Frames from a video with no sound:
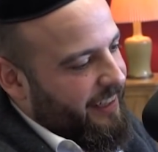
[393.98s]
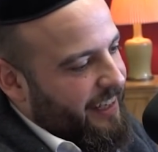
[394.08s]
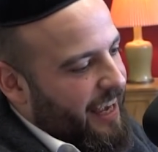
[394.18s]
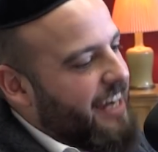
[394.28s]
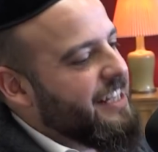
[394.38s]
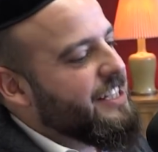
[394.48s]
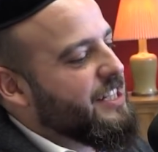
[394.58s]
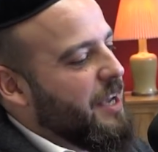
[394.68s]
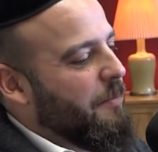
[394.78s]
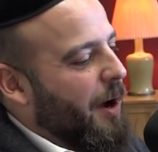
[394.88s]
how do you
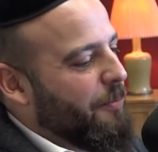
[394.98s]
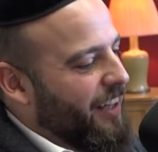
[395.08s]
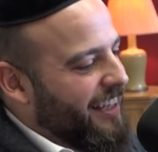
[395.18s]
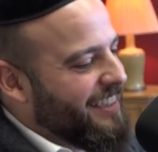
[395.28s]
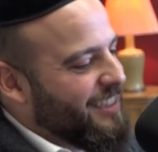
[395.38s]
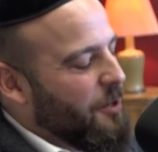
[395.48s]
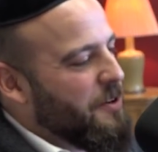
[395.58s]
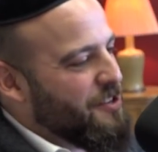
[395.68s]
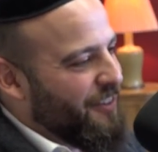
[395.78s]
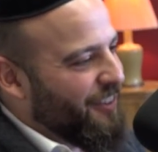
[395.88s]
sum up like so
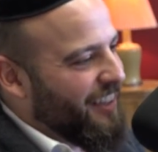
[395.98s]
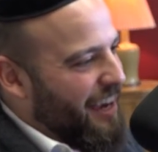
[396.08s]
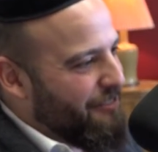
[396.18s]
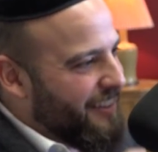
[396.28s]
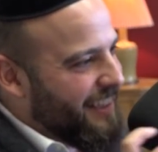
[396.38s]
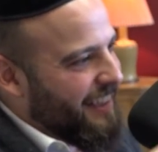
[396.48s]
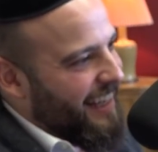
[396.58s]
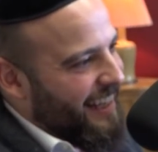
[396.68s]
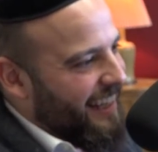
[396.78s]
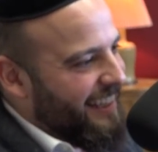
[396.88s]
much of your life into
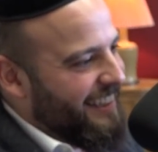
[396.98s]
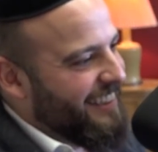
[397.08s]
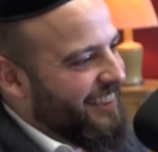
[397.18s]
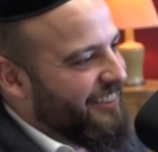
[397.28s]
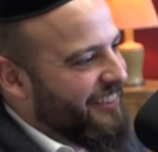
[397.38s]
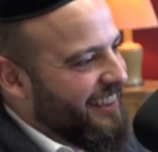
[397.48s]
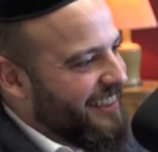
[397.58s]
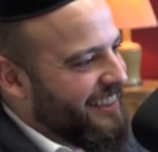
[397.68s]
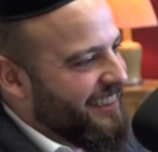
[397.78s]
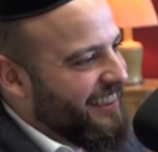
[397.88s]
like
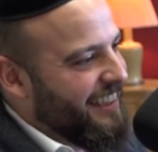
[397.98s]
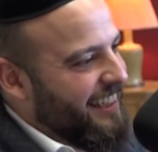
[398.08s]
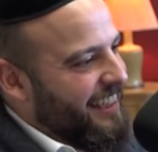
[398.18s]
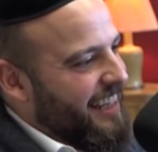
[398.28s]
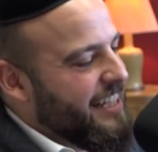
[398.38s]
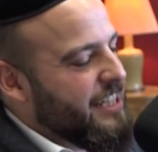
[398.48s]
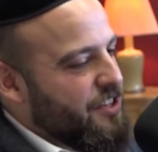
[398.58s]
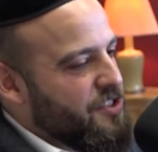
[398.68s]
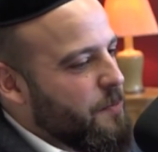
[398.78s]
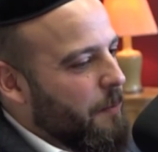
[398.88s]
it's
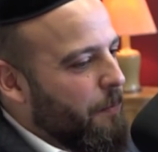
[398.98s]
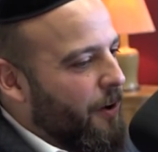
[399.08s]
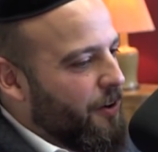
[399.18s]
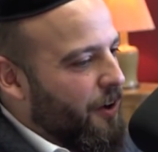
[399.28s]
such a big part